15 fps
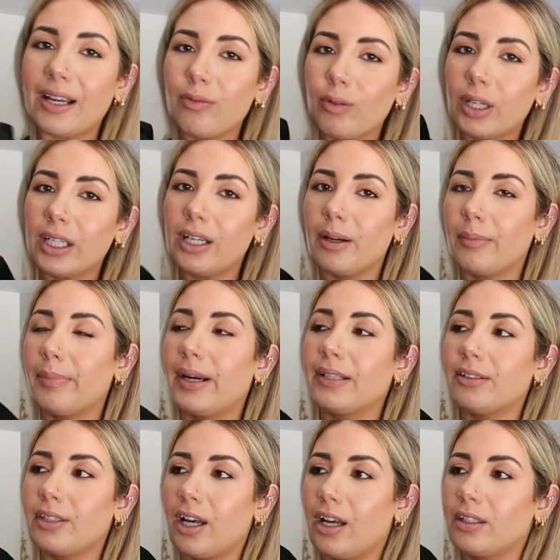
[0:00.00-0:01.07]
one compared to
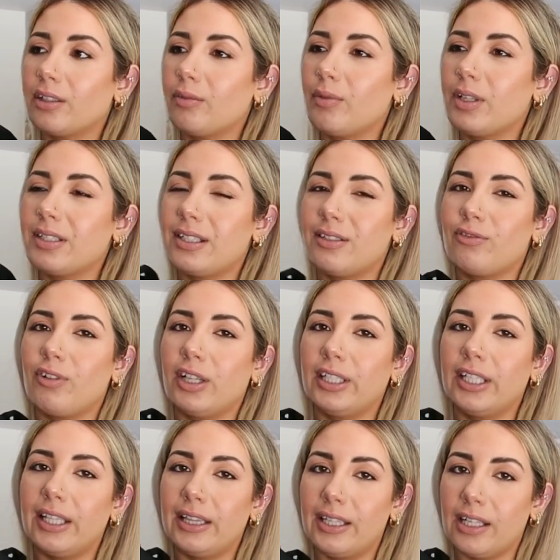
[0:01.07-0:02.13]
the other ones is running a
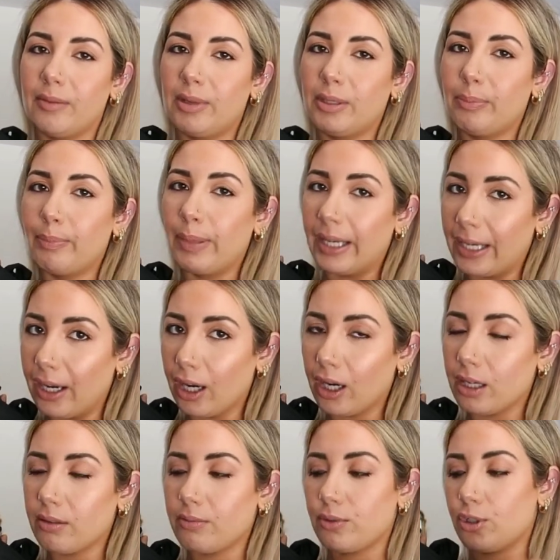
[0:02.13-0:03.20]
little bit
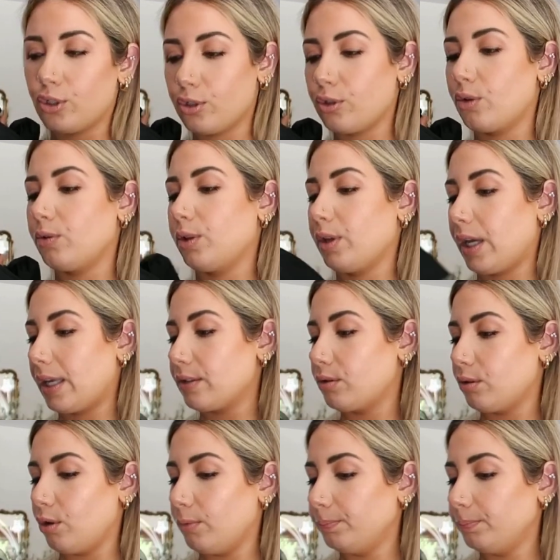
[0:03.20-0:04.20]
bigger just so you guys know